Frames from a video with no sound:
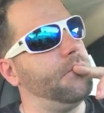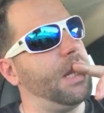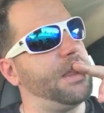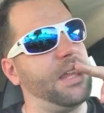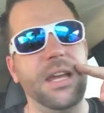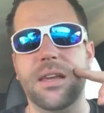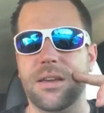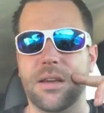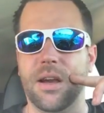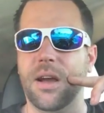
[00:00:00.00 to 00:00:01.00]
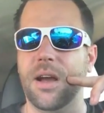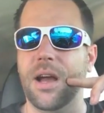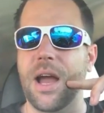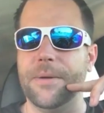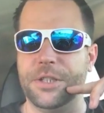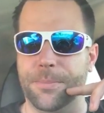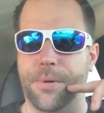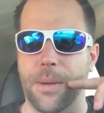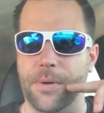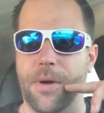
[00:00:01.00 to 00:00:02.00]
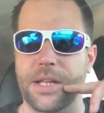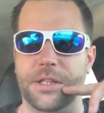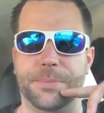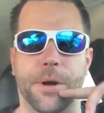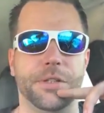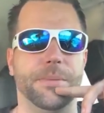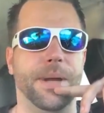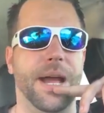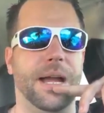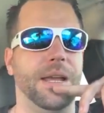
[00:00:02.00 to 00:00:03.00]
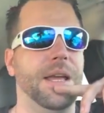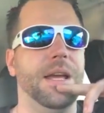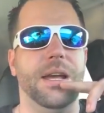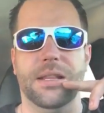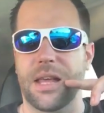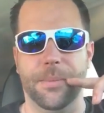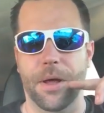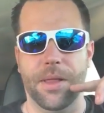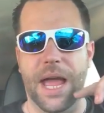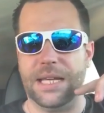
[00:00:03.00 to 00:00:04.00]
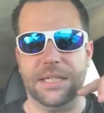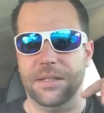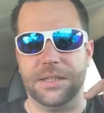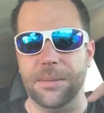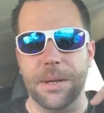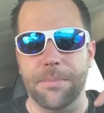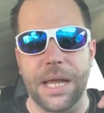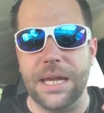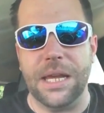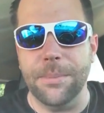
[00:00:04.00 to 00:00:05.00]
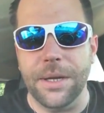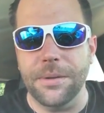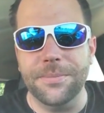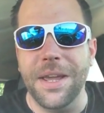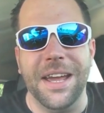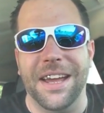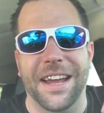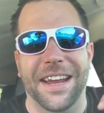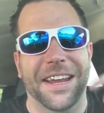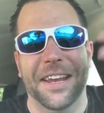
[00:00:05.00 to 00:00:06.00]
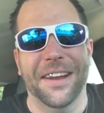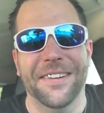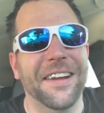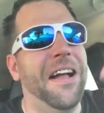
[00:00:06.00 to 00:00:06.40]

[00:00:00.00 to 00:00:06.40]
I think I should probably write this person back and let them know they accidentally sent me a blank email. You know?